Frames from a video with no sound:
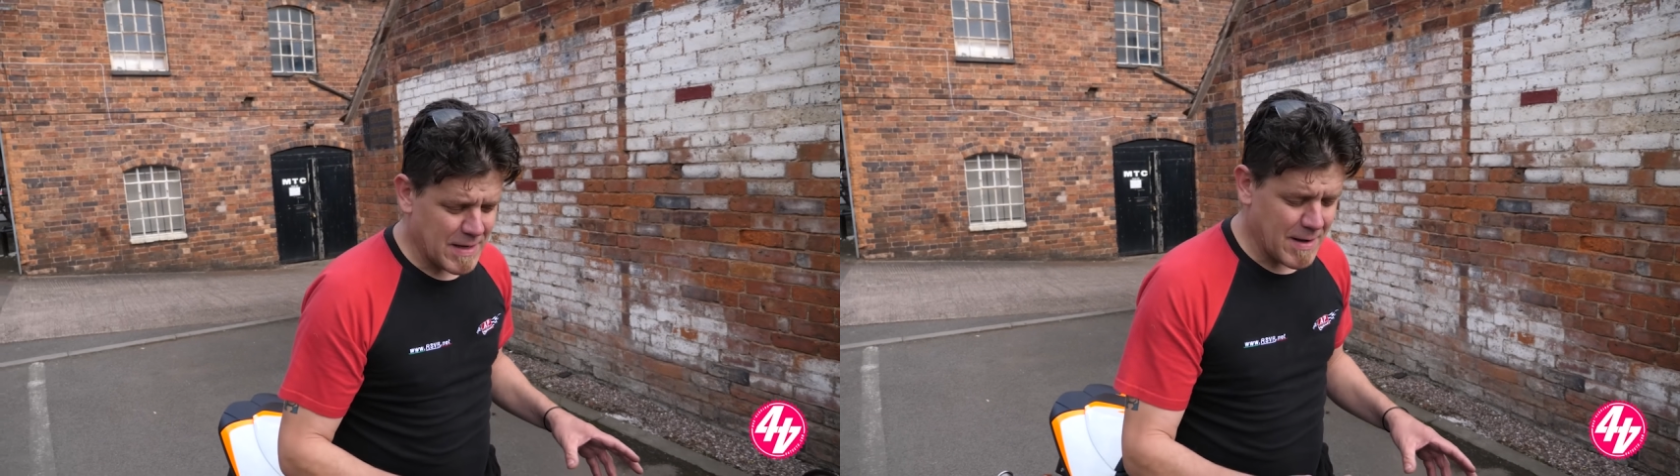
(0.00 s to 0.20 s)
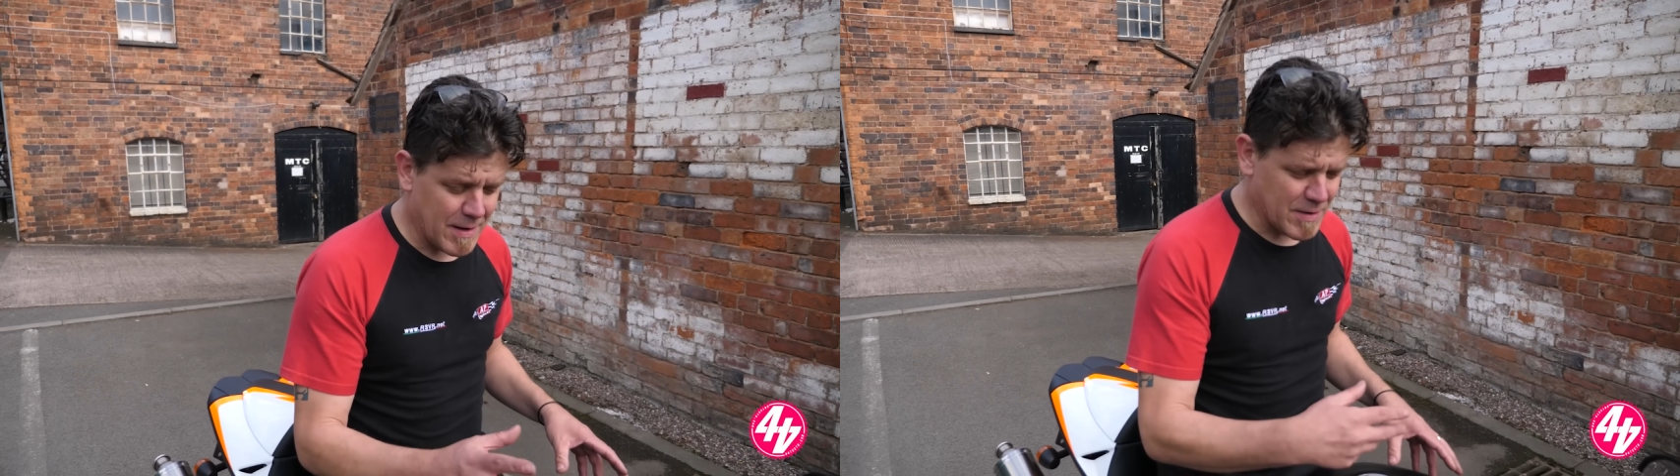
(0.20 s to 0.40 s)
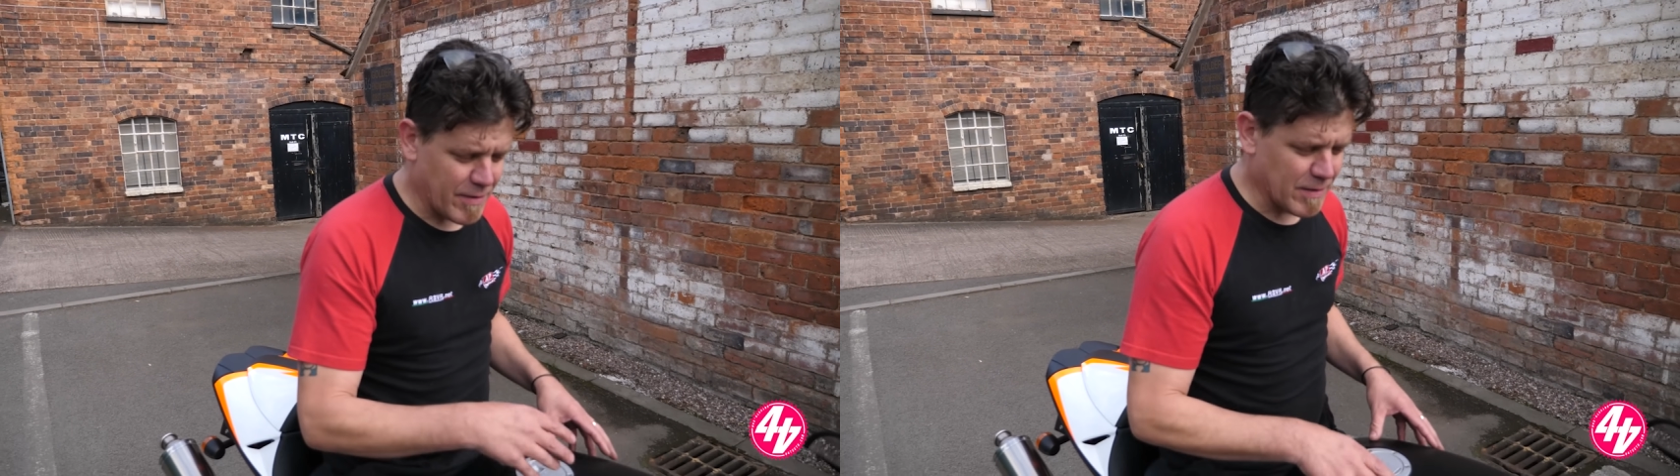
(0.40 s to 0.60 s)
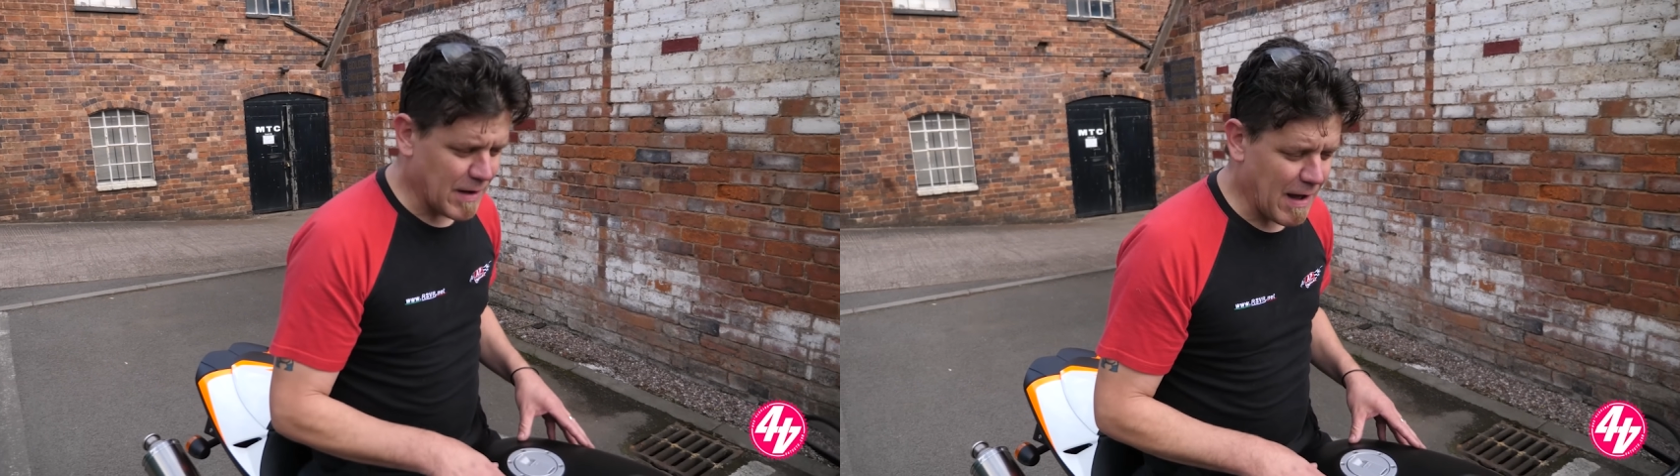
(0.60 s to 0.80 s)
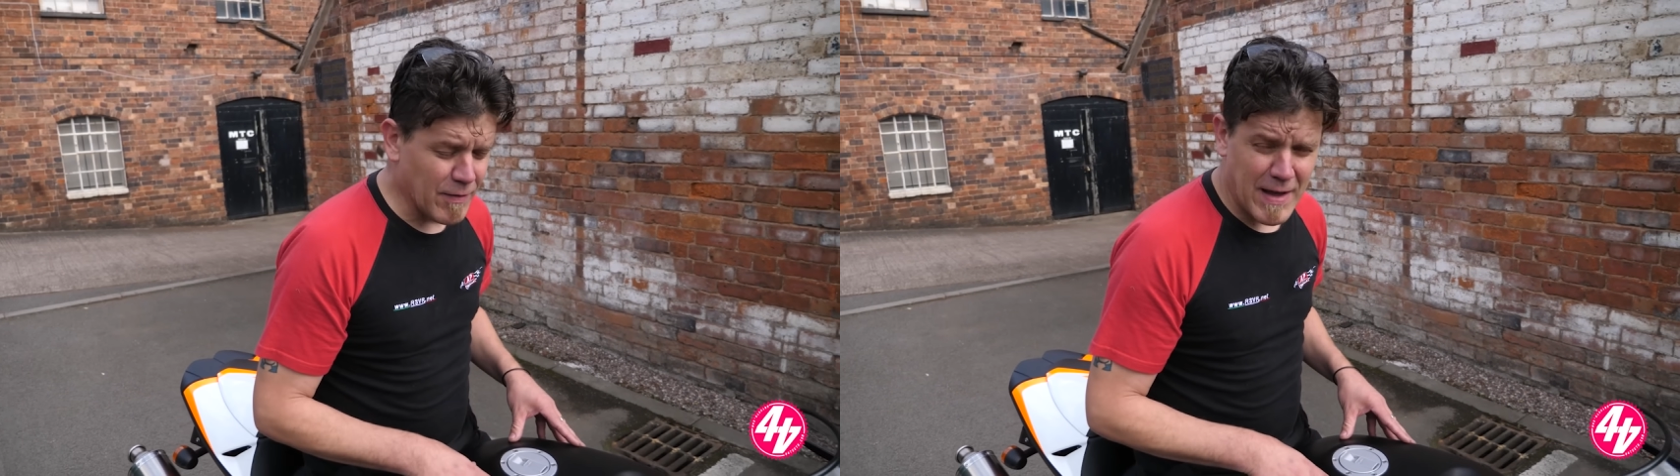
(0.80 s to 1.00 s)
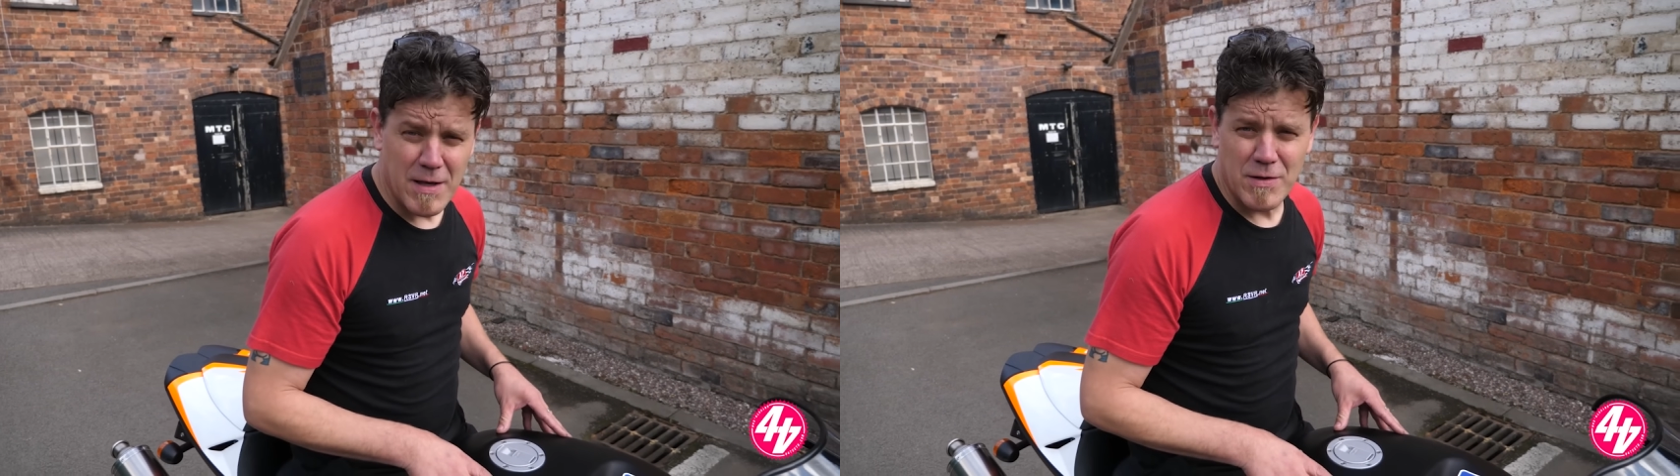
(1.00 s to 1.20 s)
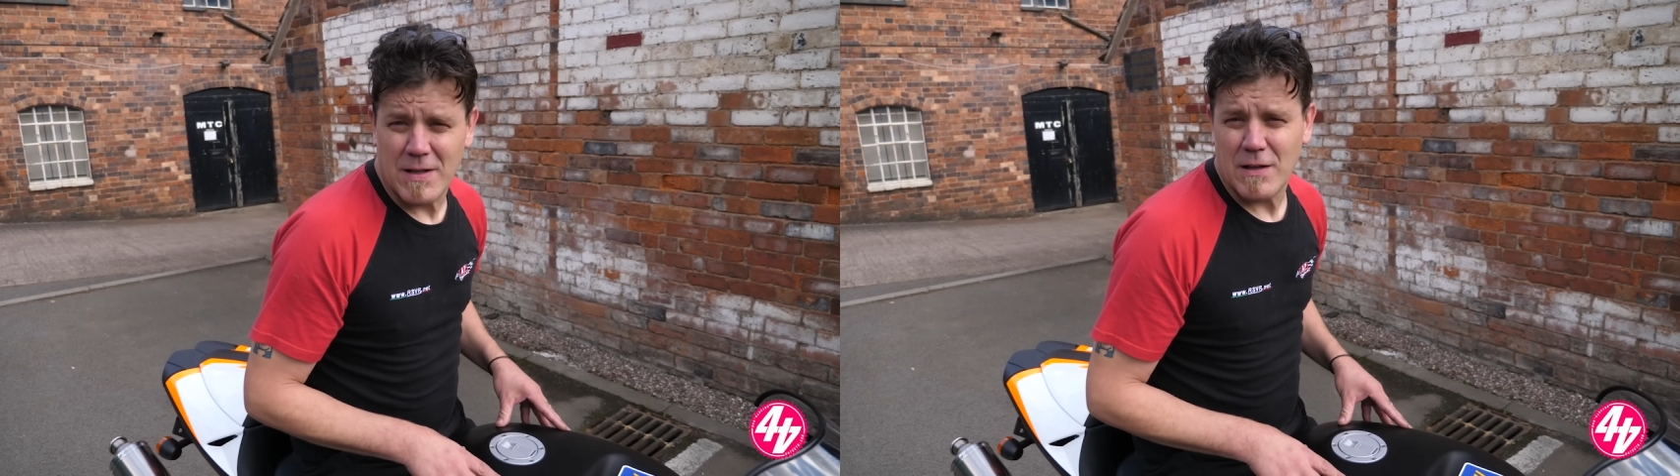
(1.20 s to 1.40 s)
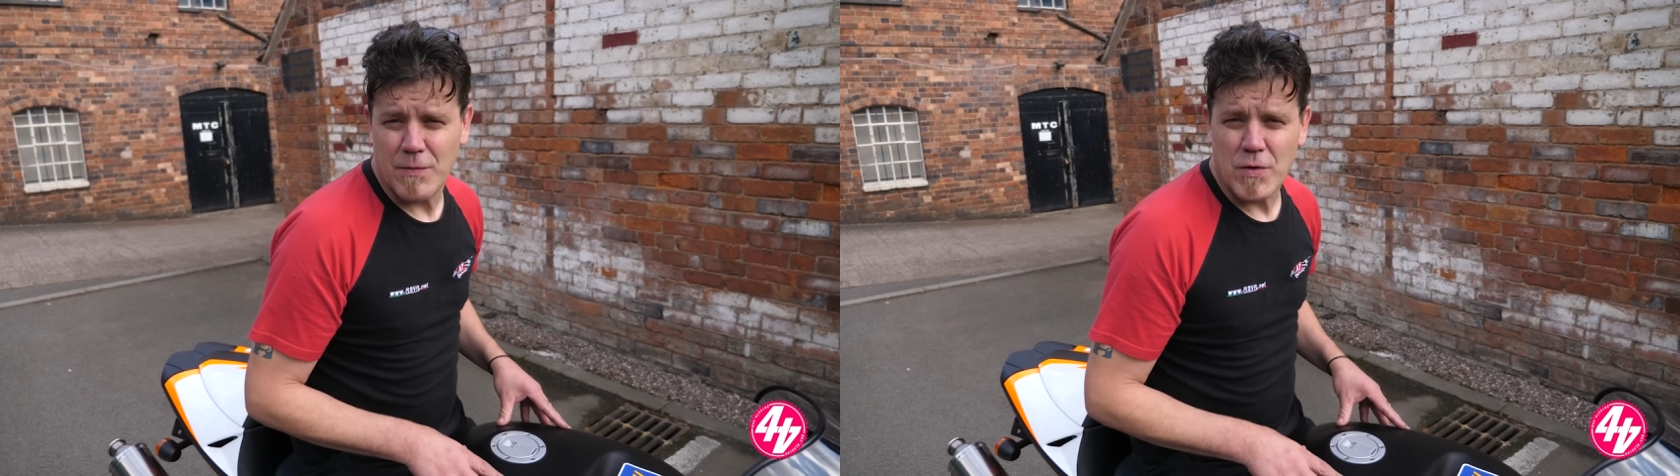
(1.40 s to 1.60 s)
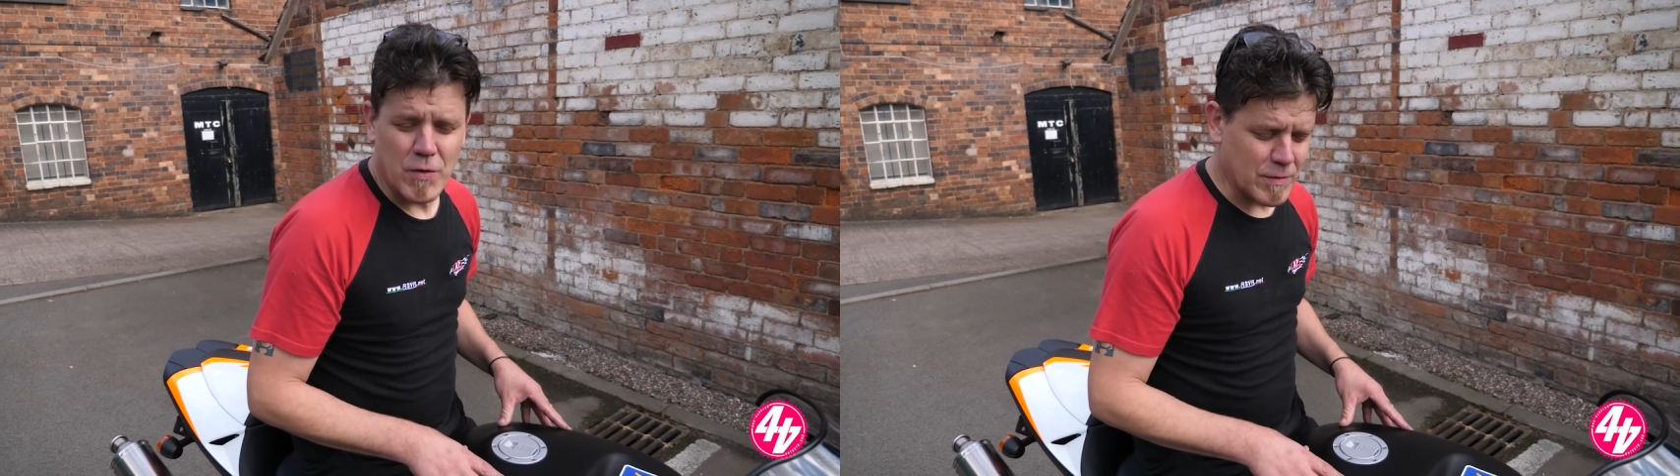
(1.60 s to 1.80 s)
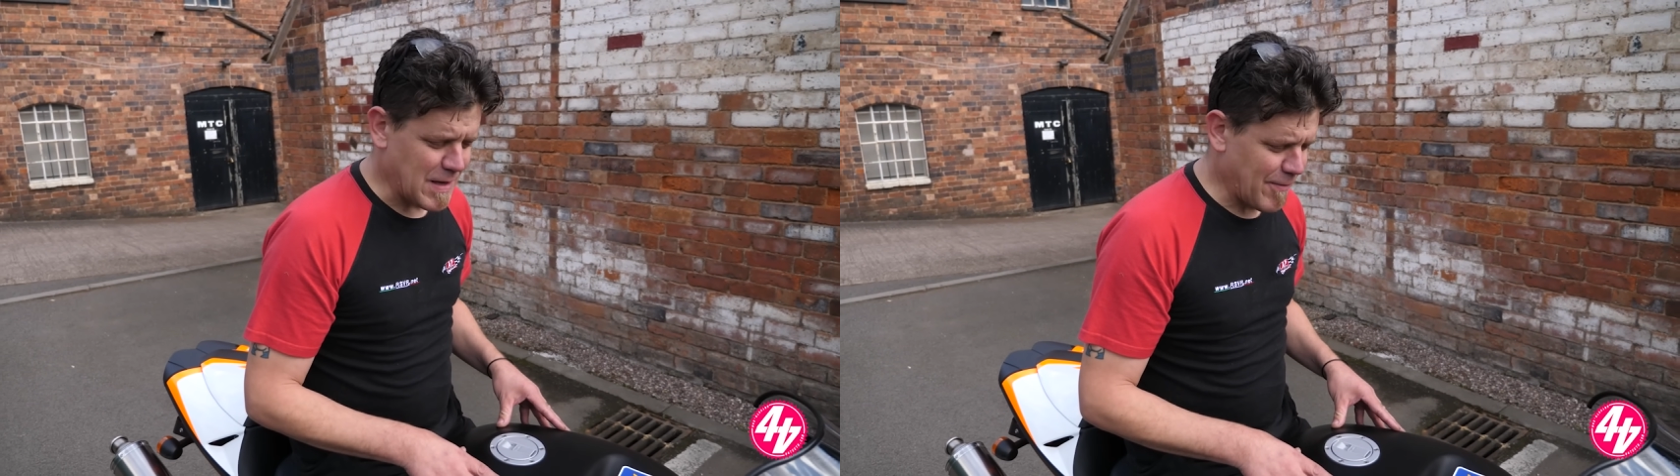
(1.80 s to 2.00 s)
the on the engine. That's for
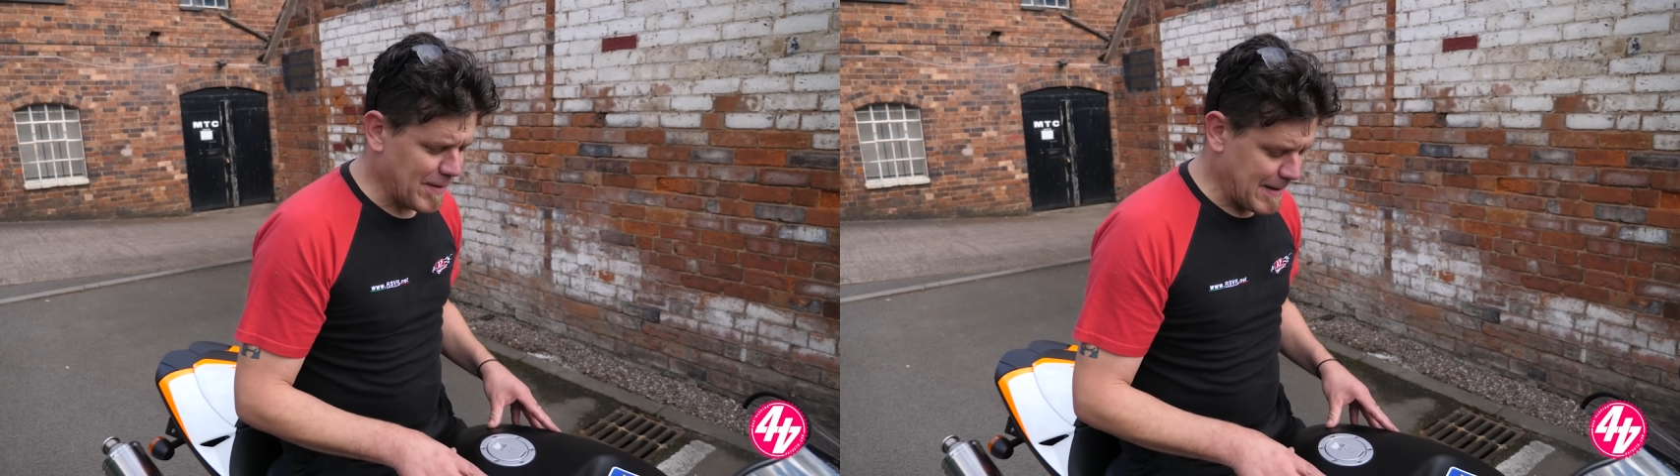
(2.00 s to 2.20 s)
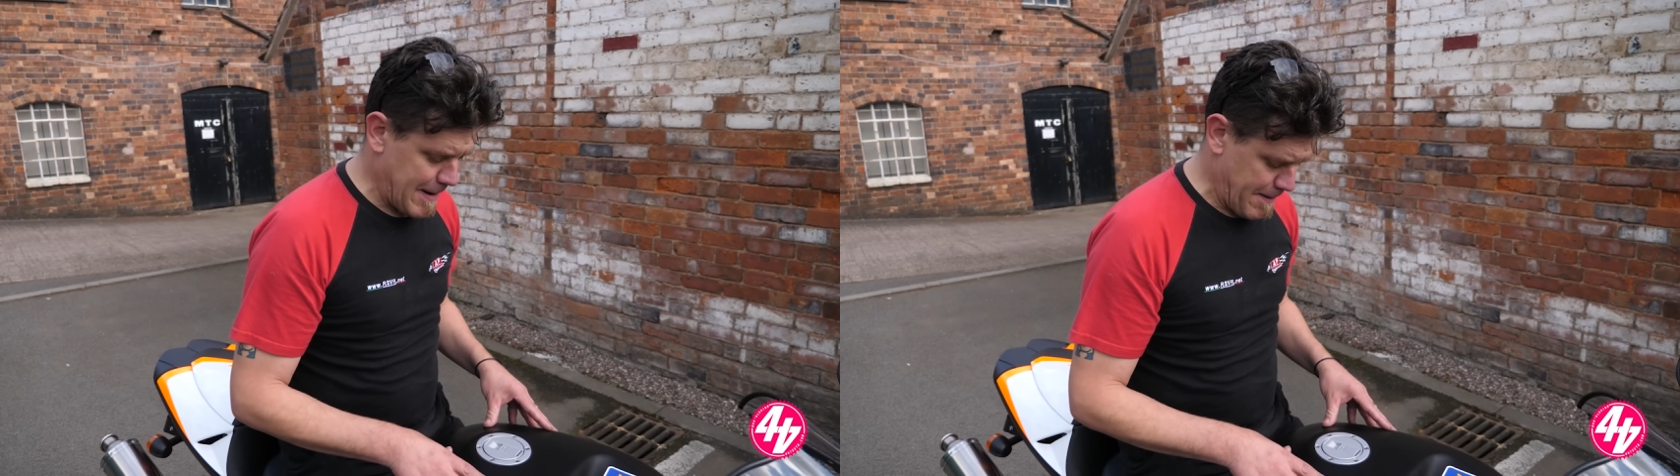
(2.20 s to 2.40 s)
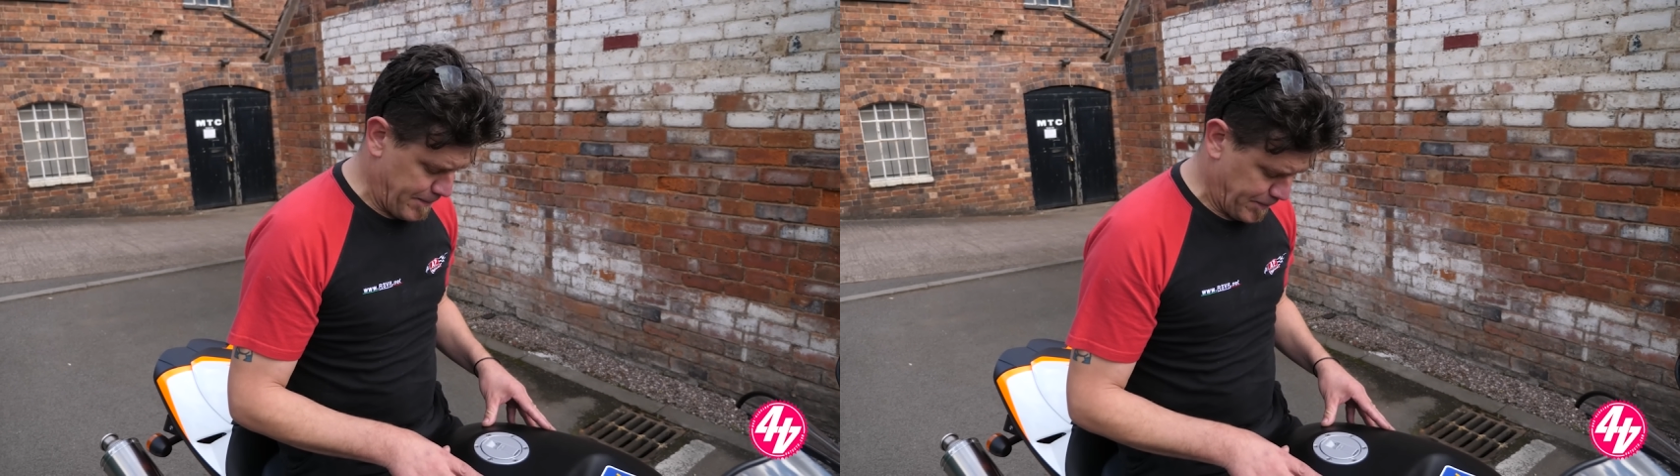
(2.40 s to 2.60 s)
sure, definitely.